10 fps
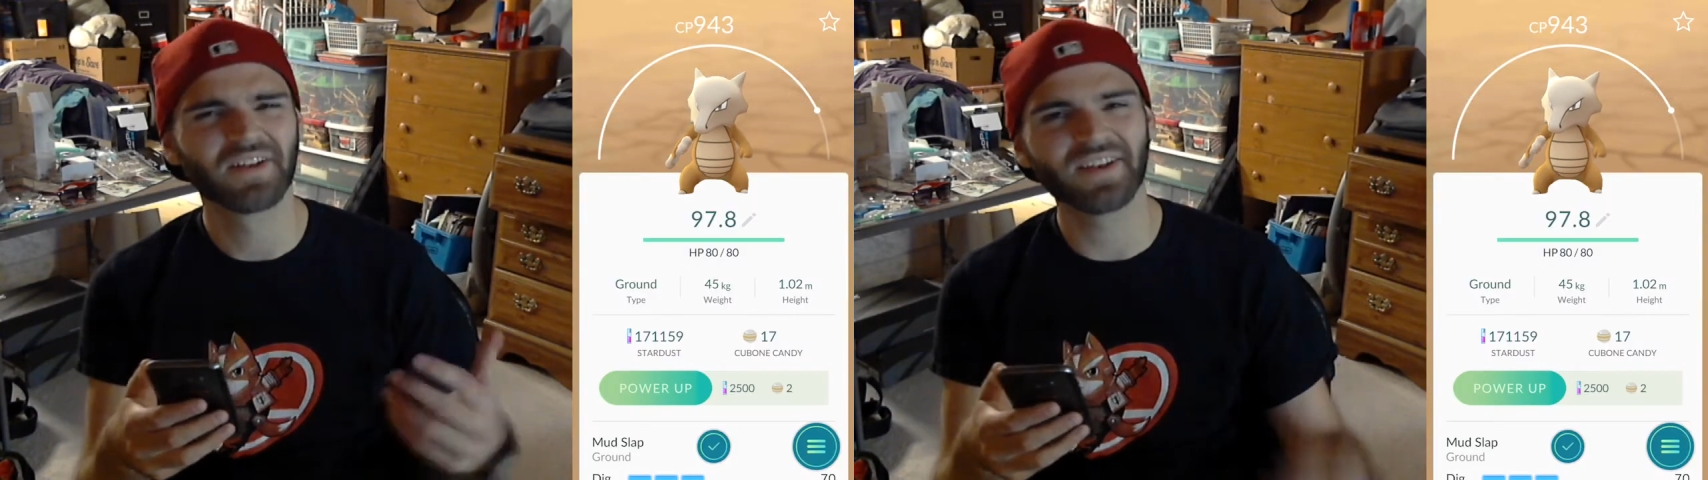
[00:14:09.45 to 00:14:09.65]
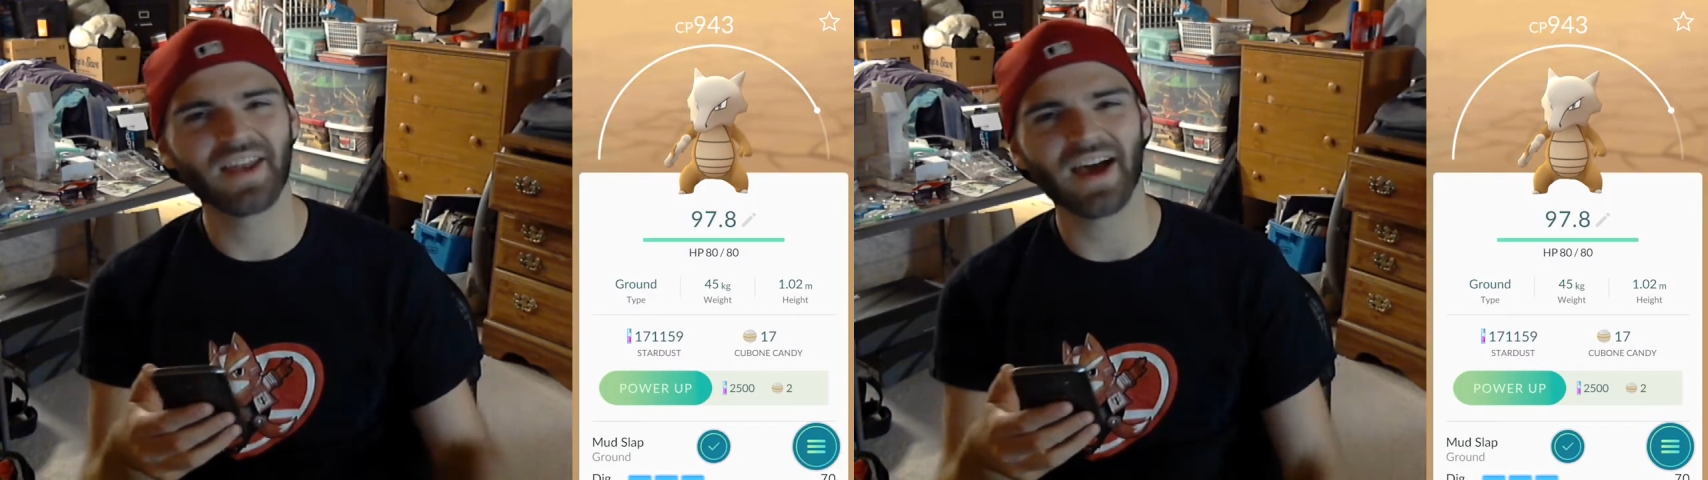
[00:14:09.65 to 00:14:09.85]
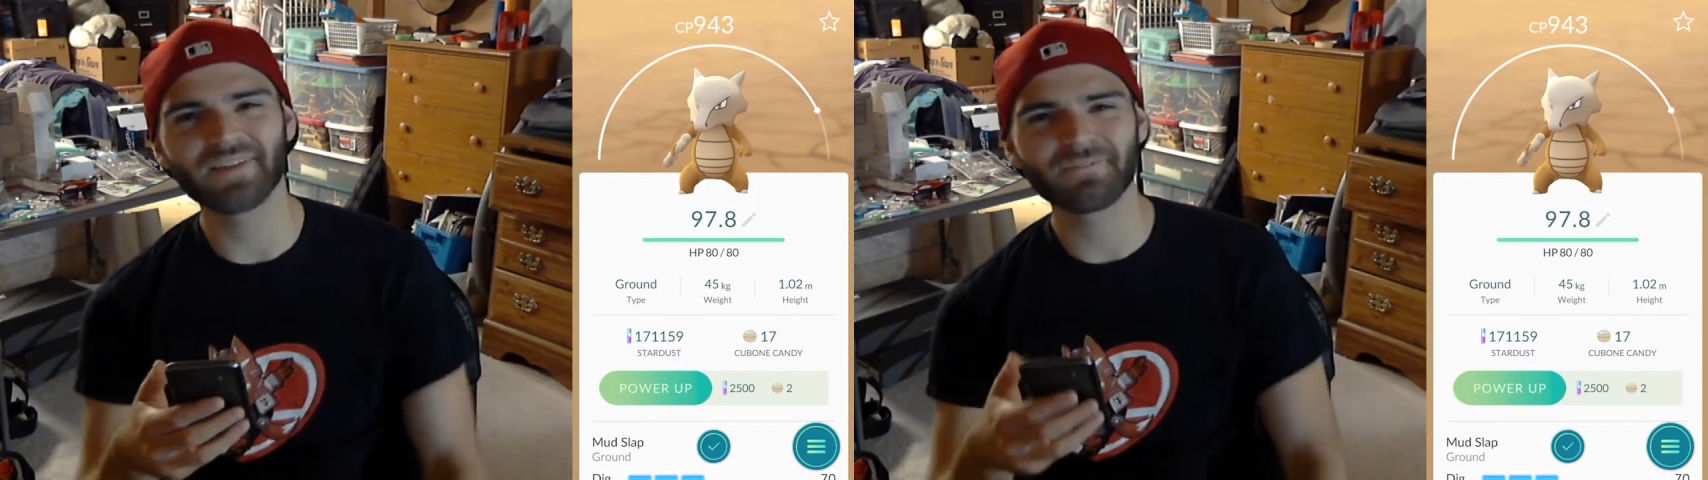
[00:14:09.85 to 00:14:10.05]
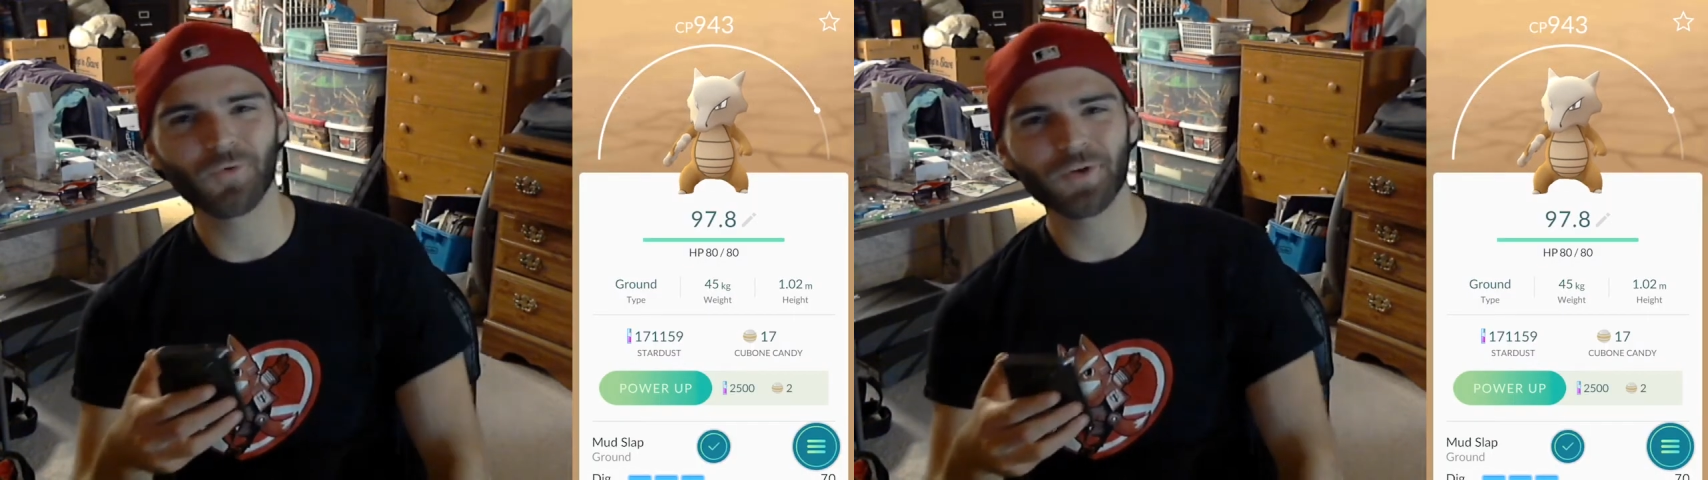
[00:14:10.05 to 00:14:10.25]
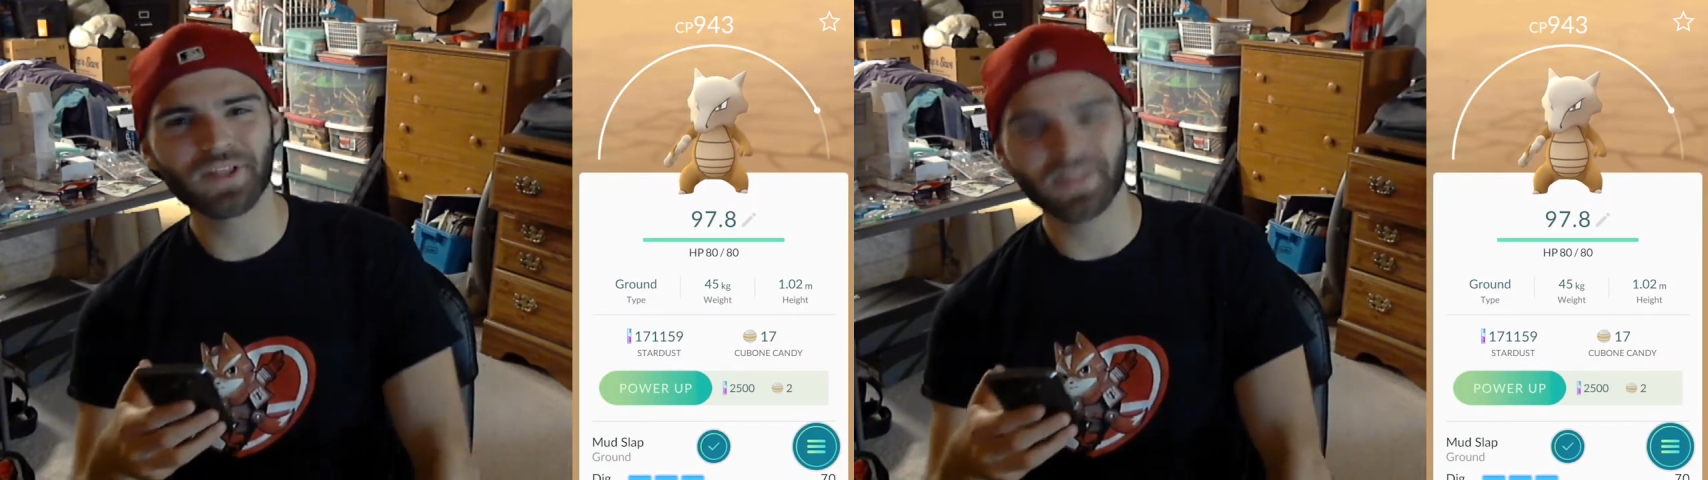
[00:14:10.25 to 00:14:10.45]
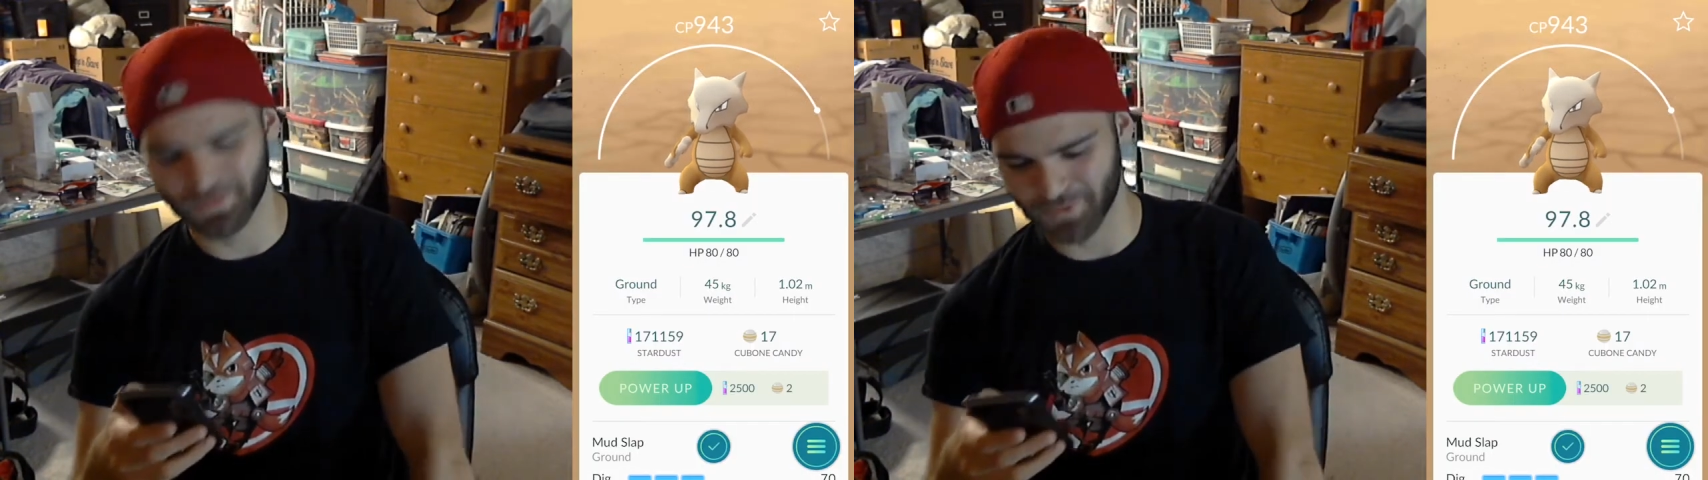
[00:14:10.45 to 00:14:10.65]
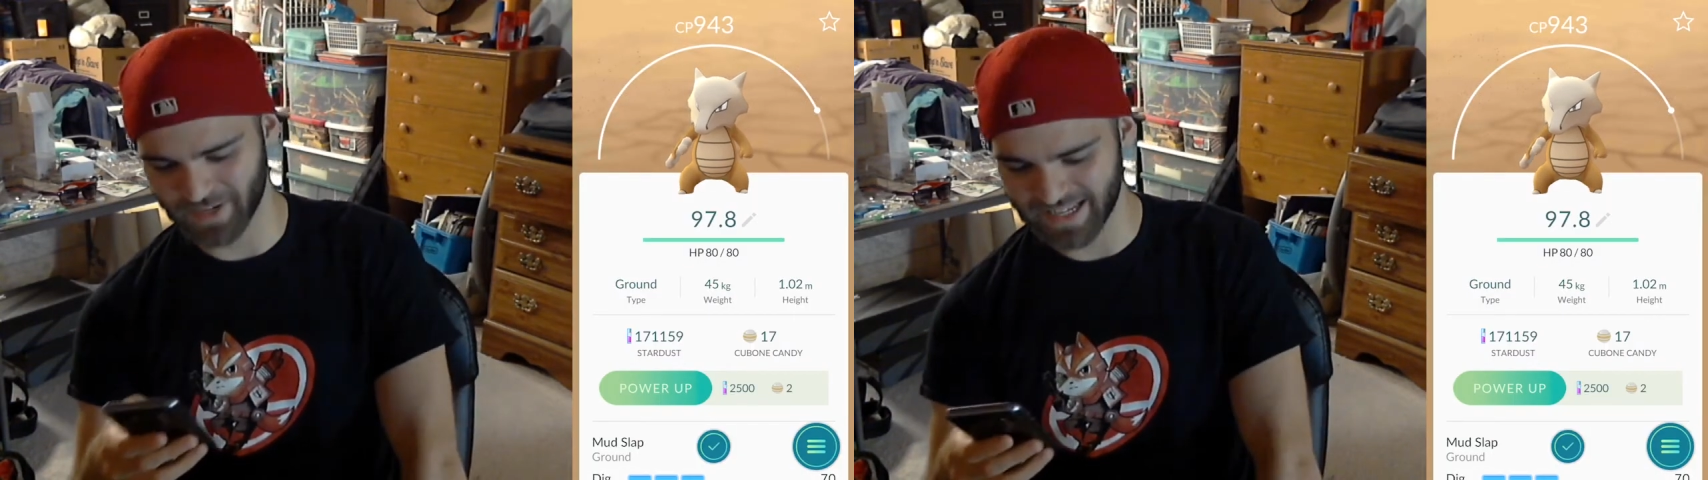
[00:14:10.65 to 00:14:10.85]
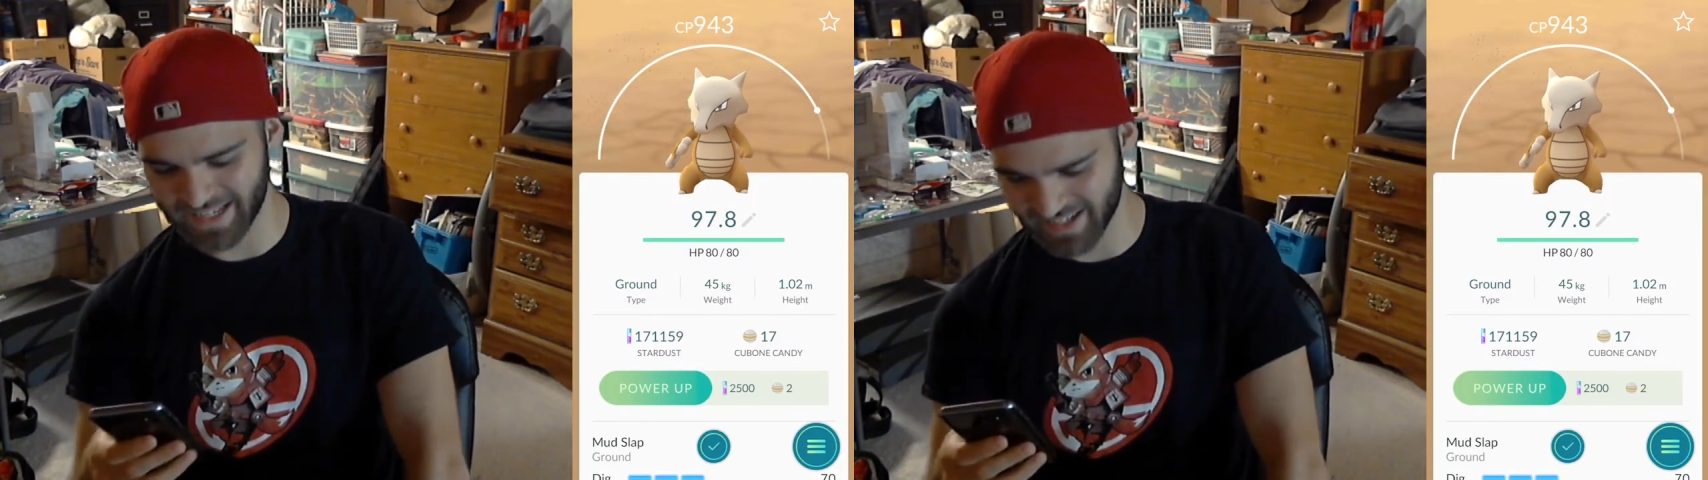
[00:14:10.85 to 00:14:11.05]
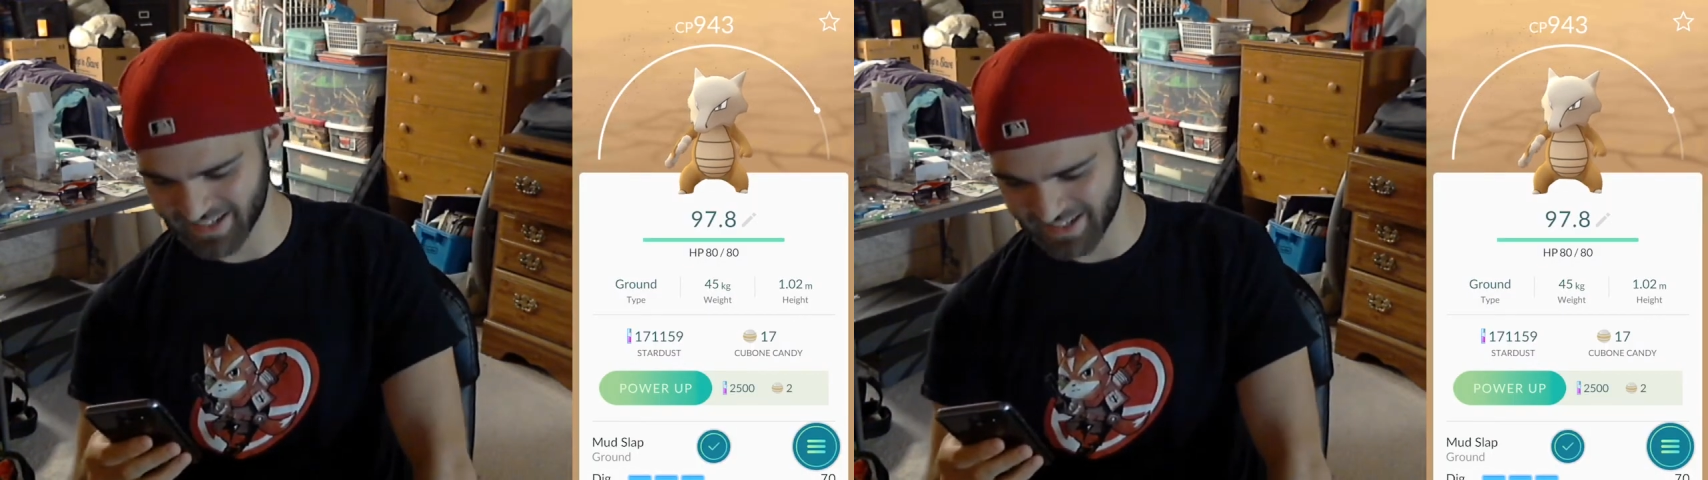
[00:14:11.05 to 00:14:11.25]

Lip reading: 943,